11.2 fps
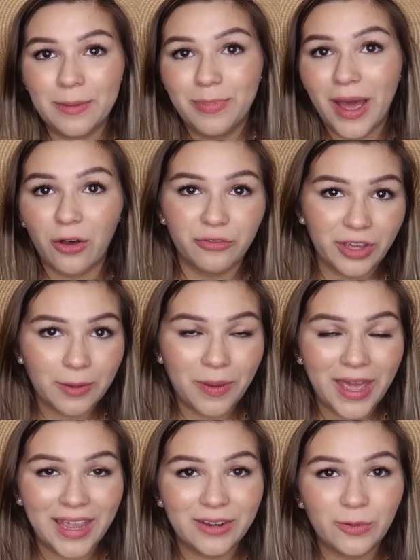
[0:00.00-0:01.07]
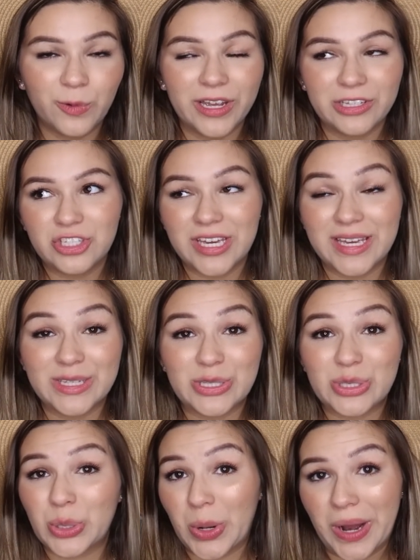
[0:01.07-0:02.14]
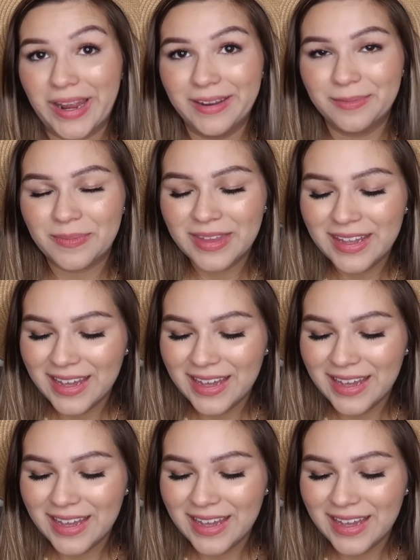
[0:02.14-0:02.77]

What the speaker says: and pelvic pain, which is great.